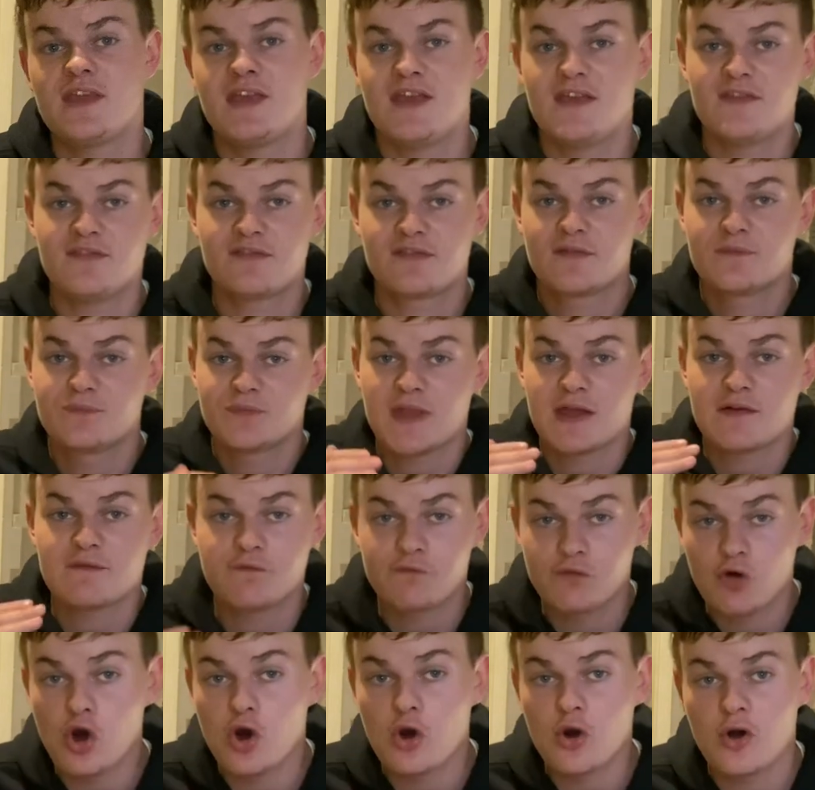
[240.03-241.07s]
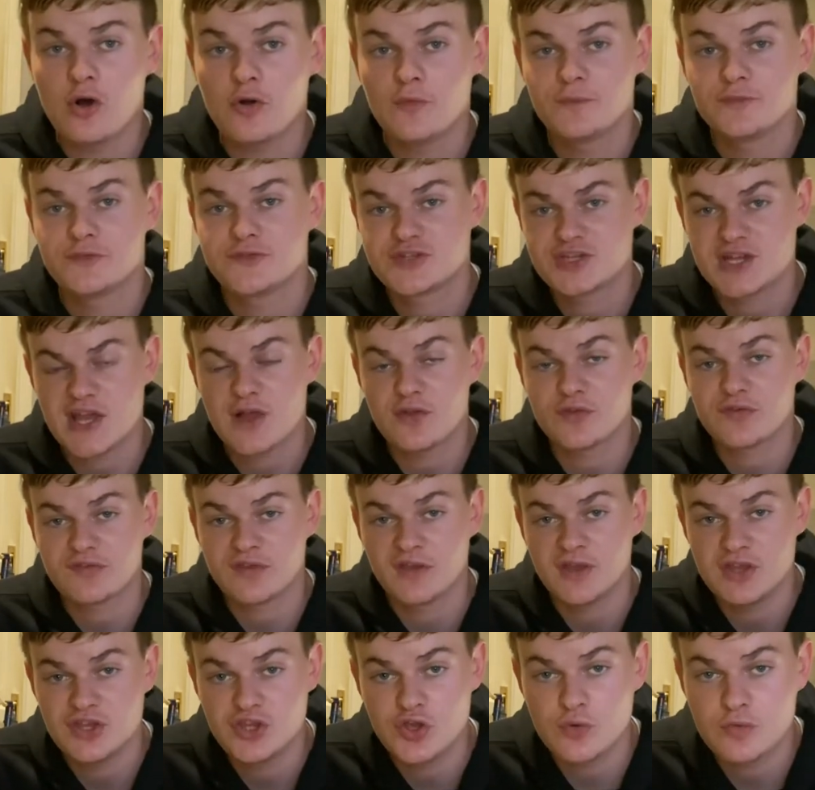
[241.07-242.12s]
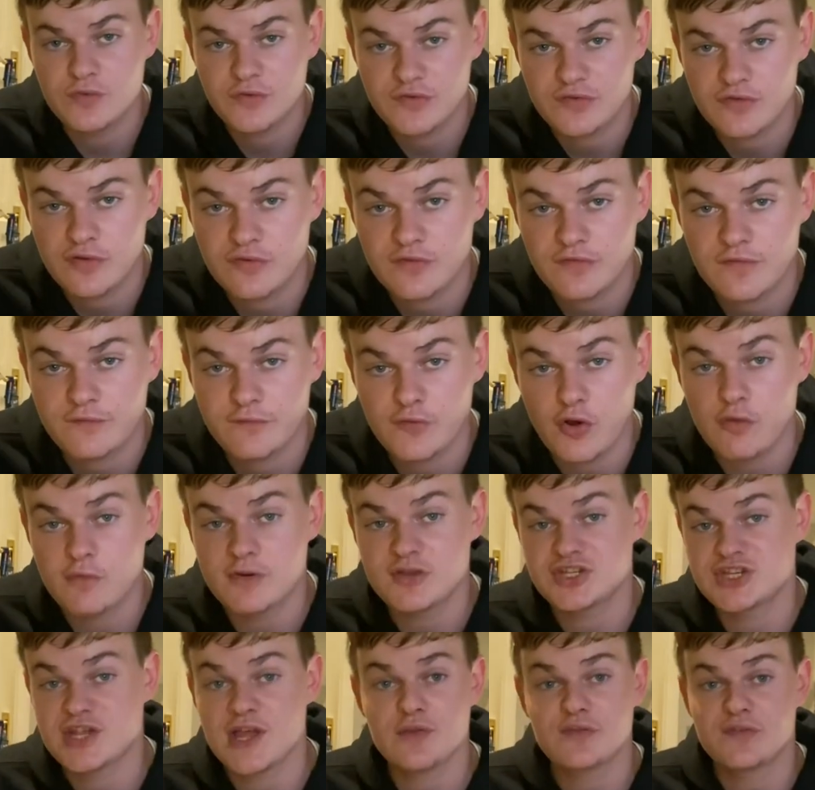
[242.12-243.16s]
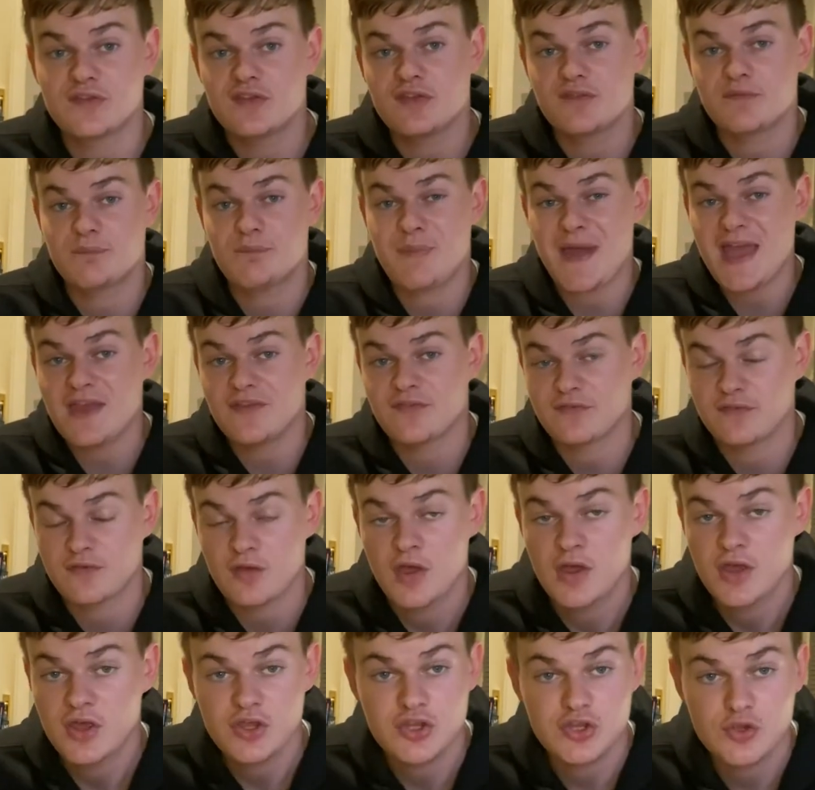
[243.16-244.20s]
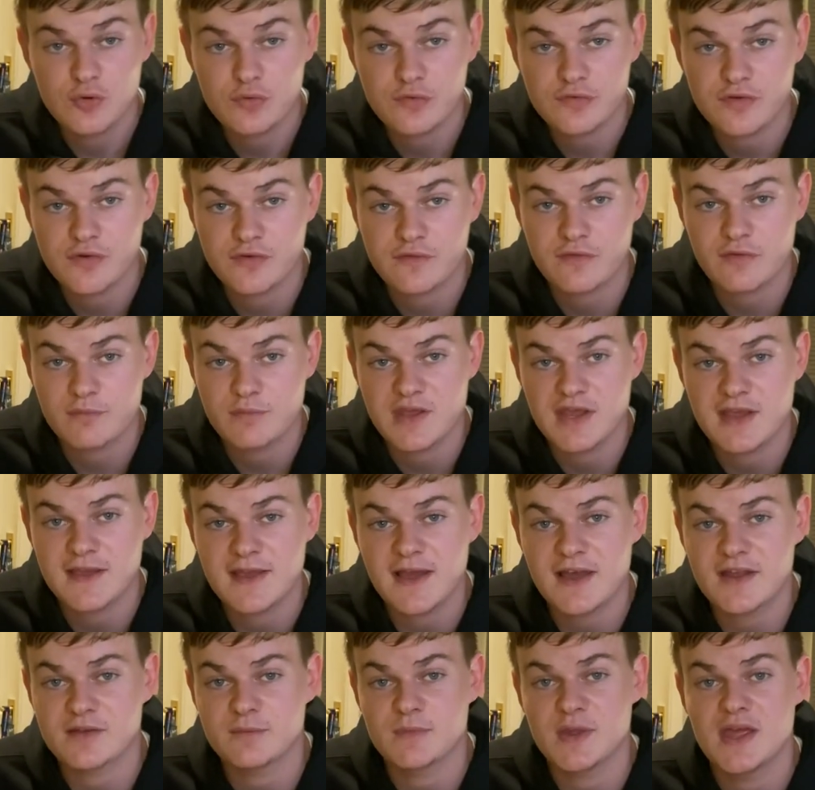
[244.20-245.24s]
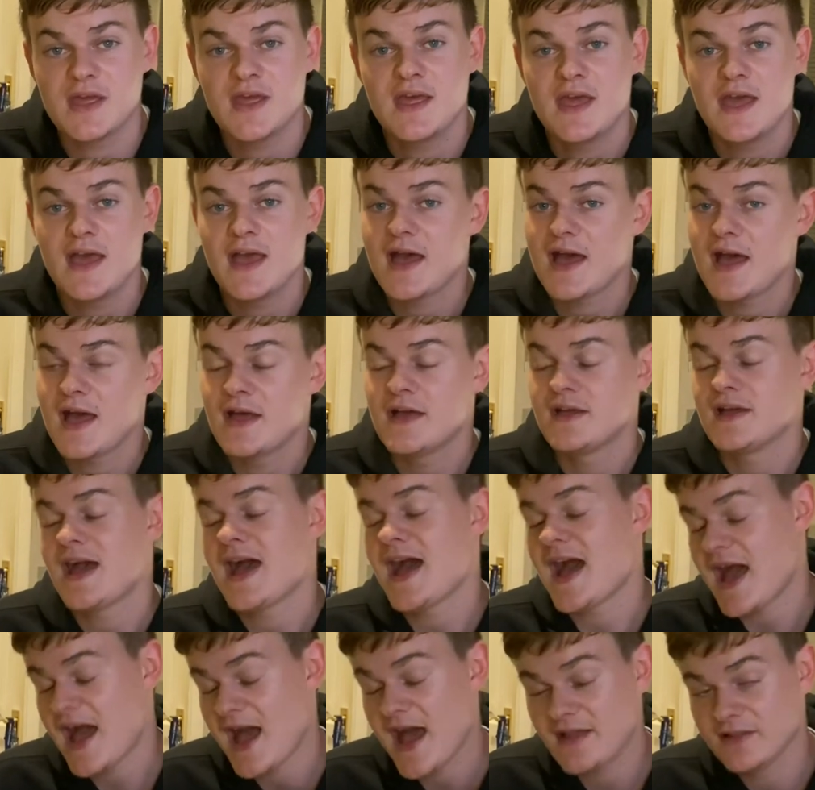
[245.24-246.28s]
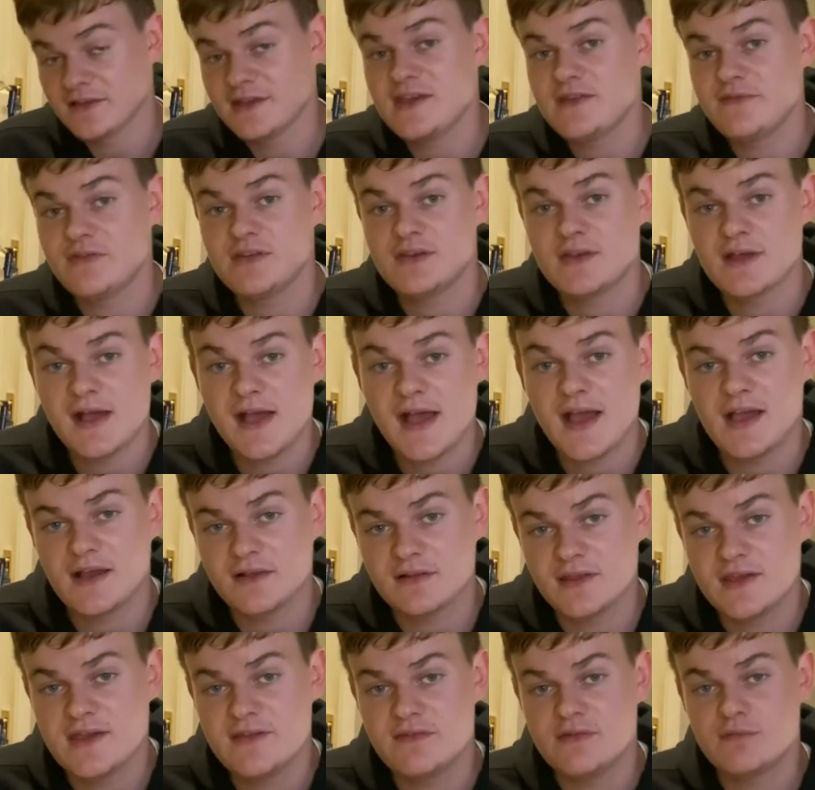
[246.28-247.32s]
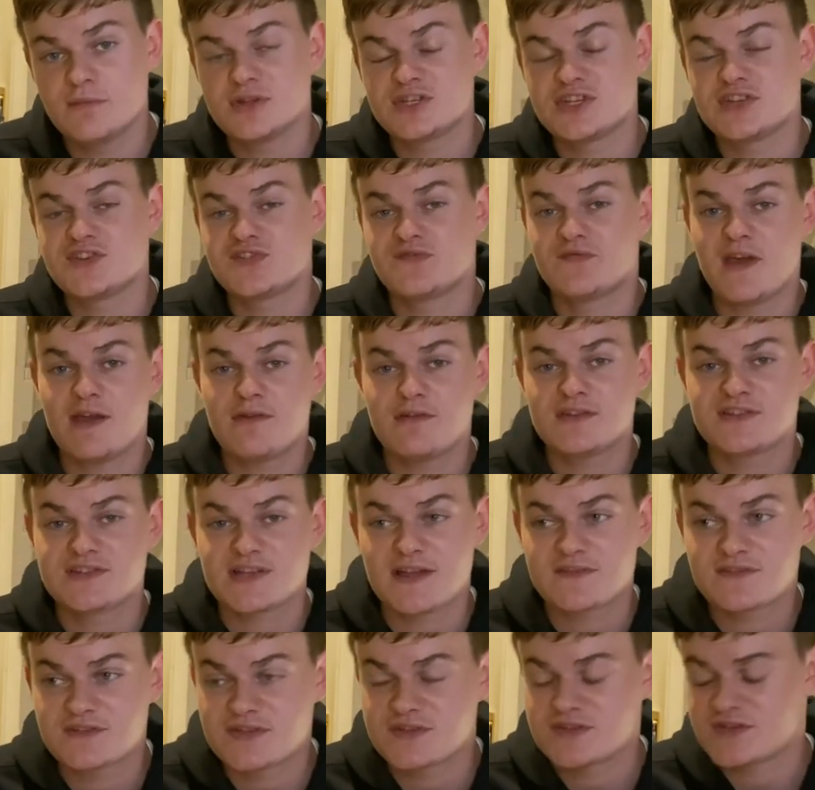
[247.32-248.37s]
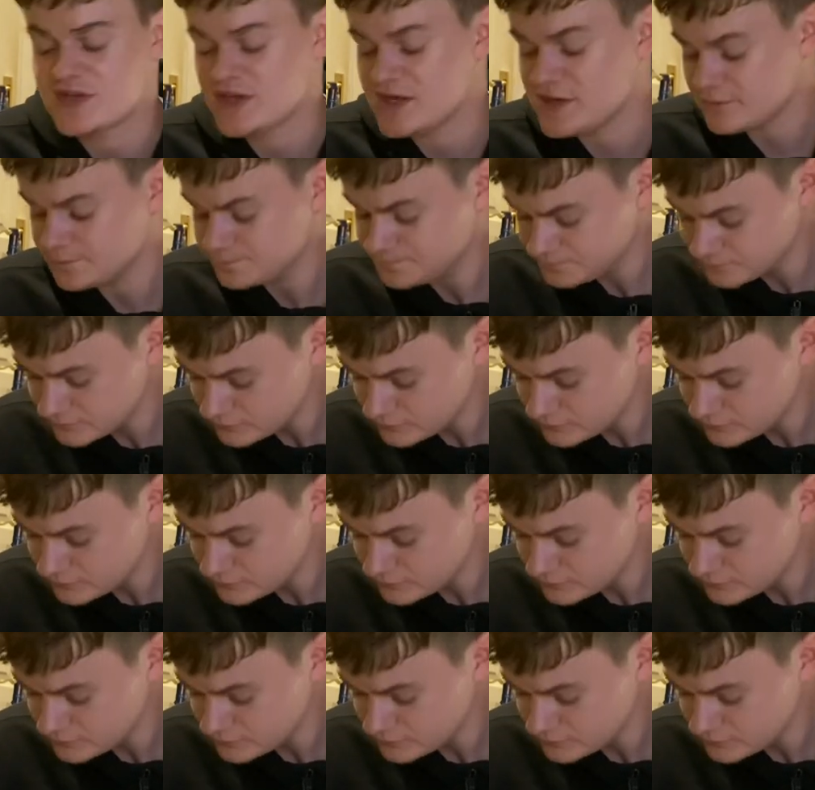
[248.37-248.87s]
is that four Chelsea youngsters, four of Chelsea's best youngsters from the academy, are leaving, which is very sad to see.